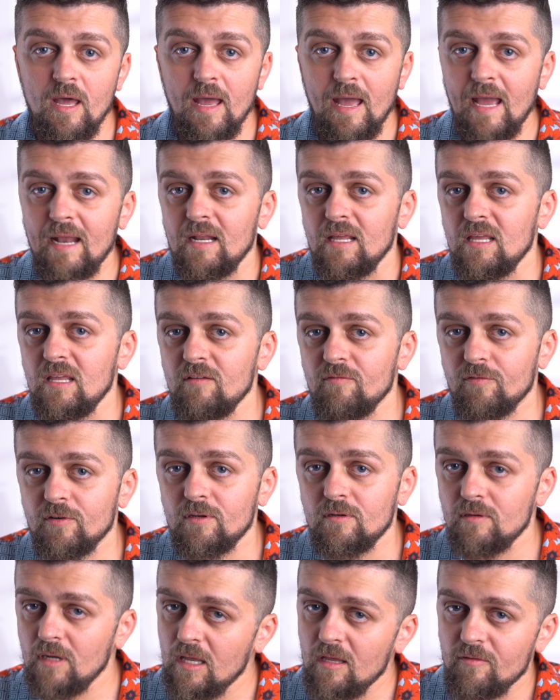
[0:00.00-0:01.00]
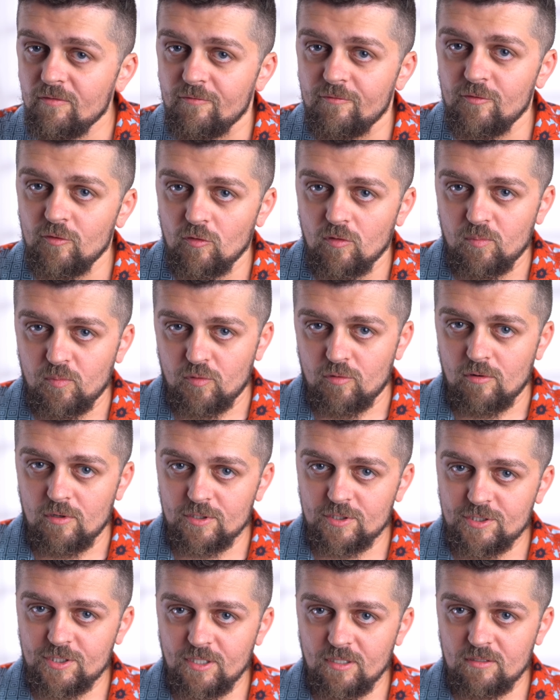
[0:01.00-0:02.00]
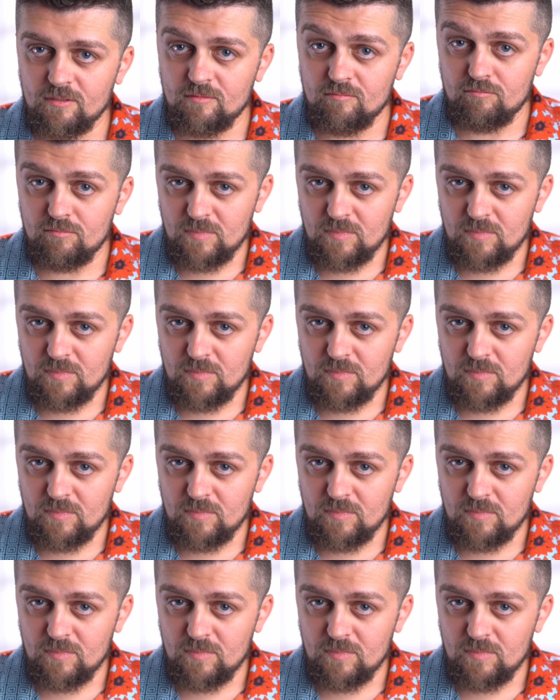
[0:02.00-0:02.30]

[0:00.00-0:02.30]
And even if your project